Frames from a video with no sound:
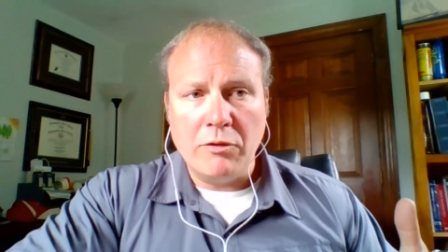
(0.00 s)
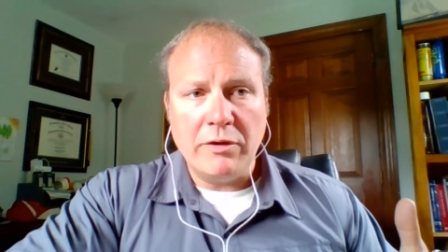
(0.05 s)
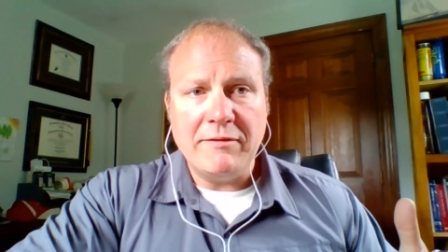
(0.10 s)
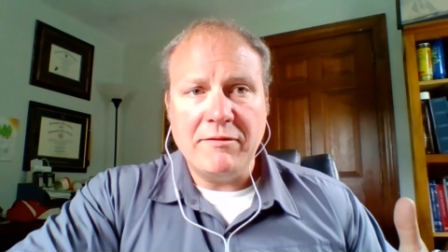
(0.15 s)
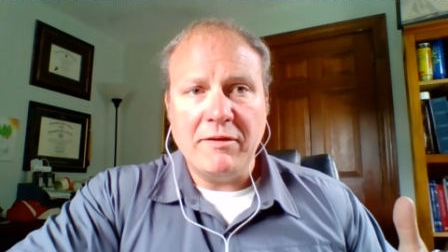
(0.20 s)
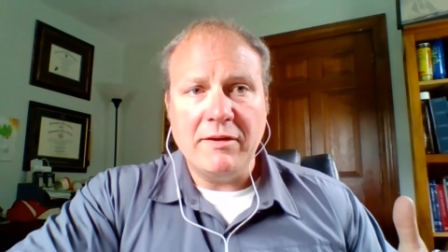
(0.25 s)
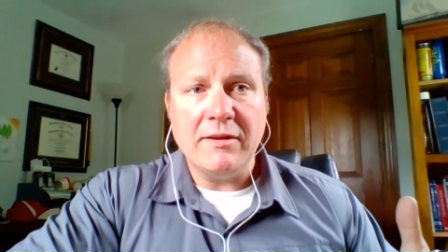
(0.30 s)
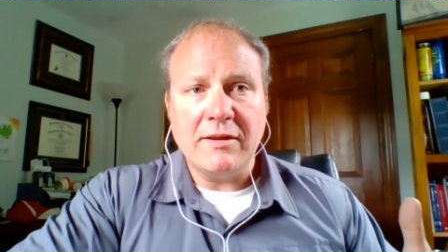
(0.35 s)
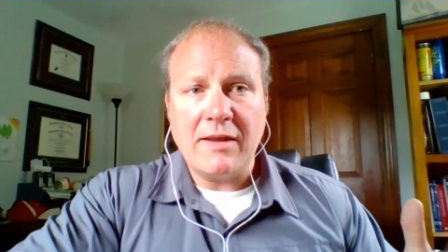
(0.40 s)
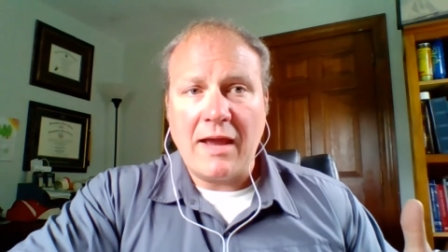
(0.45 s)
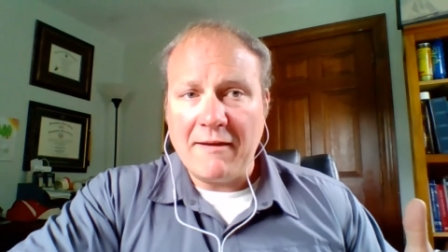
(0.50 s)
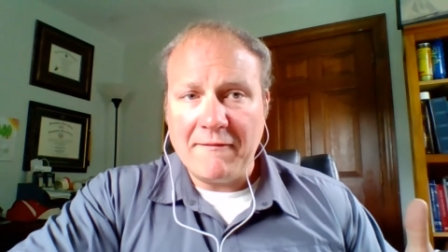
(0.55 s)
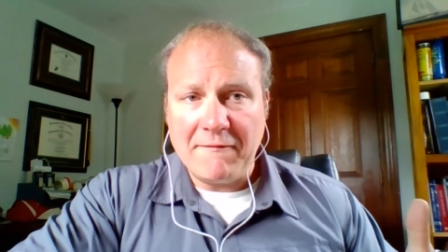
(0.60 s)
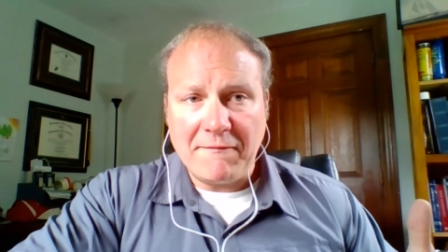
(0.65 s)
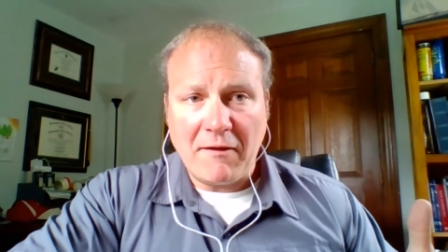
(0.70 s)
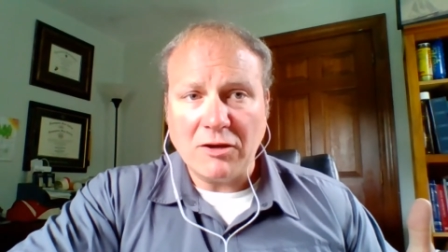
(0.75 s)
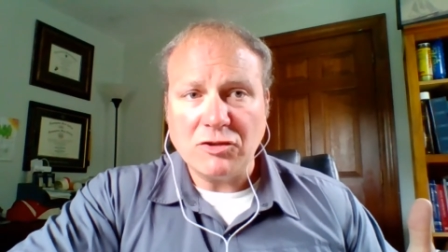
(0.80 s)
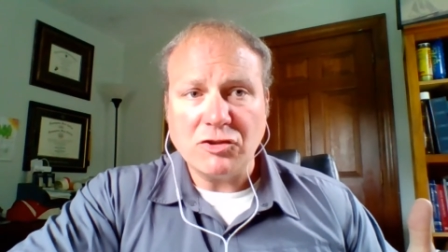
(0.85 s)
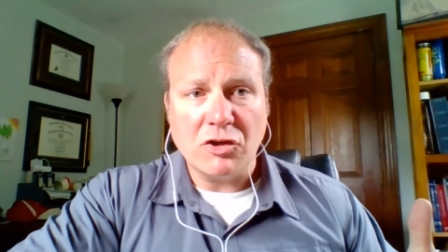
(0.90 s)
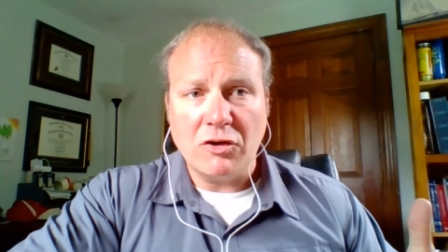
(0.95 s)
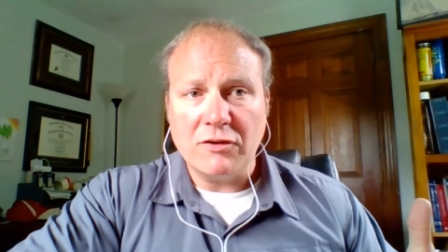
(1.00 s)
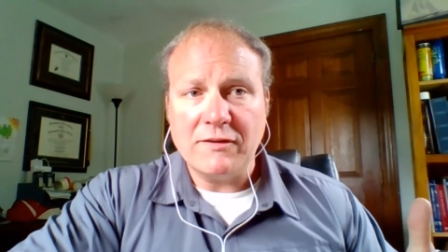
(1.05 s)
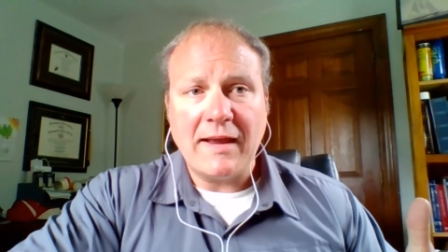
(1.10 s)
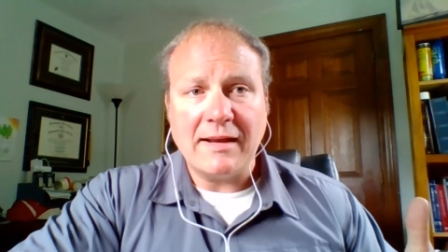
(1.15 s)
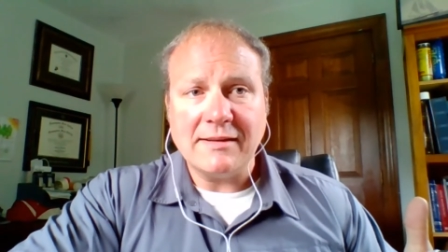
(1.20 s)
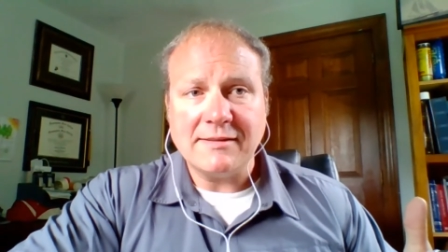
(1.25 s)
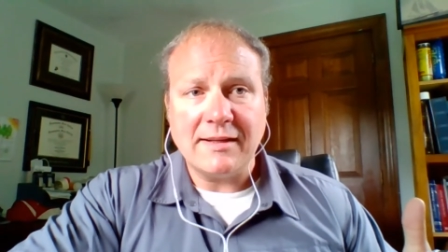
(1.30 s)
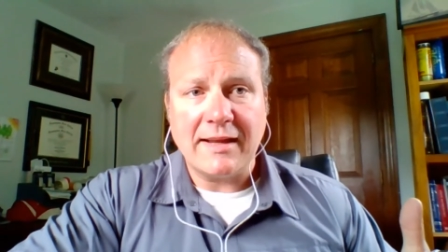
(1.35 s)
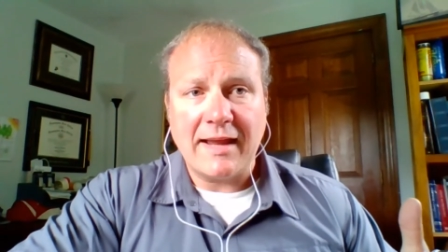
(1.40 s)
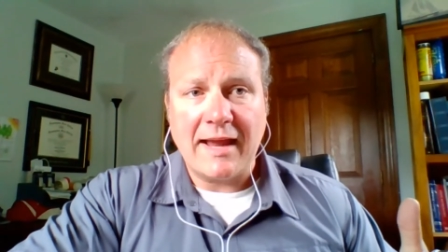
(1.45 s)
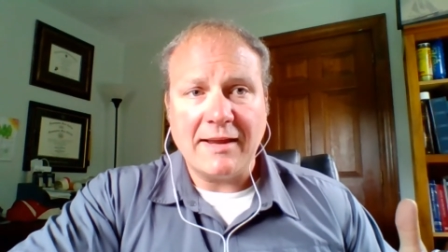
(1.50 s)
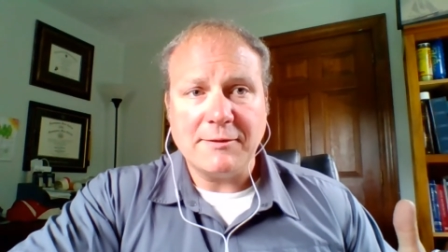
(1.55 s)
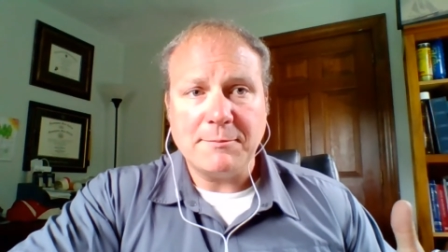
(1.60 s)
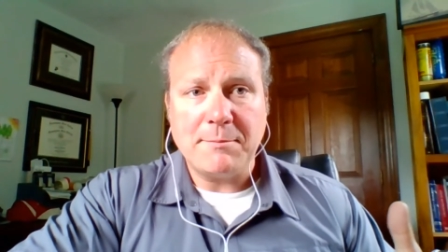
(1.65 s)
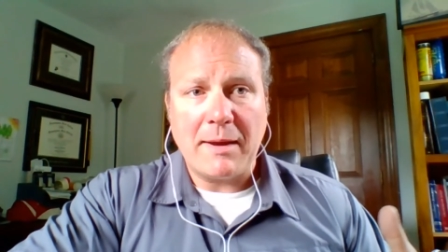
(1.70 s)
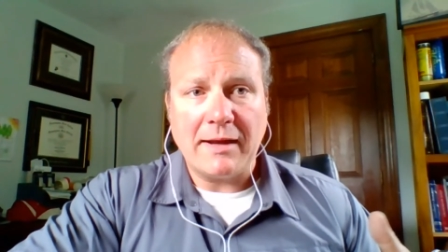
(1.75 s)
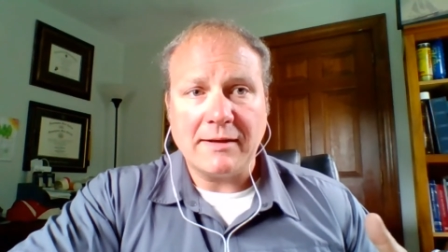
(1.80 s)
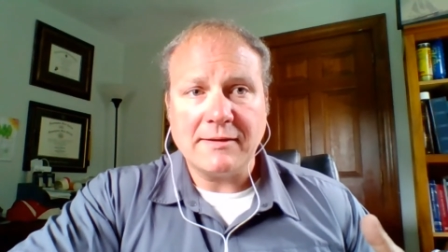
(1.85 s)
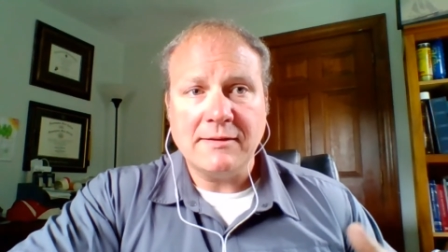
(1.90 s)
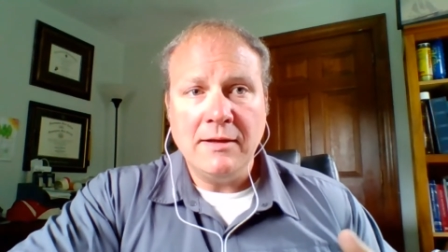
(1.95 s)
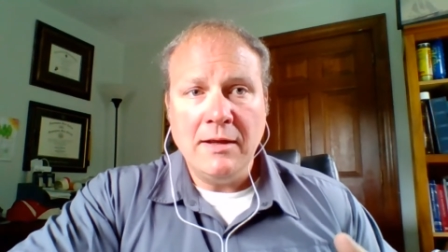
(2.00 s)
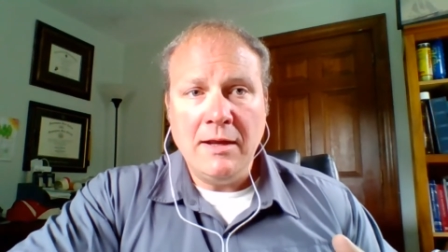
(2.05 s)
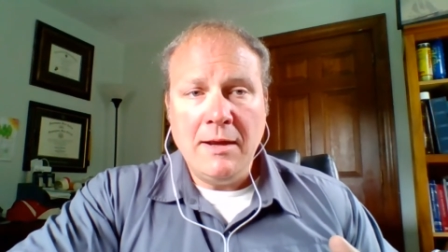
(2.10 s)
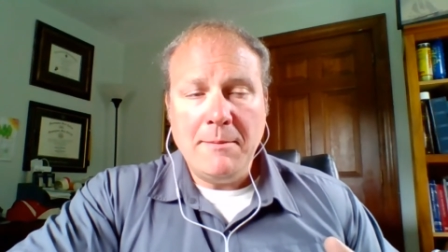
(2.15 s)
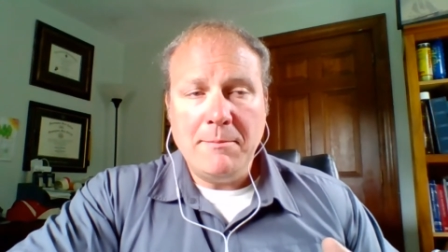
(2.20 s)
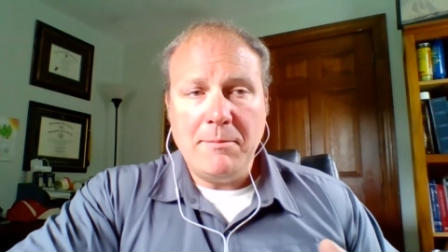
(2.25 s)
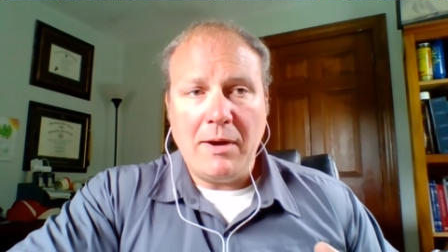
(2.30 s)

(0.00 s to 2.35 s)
or even kind of functional testing aspects.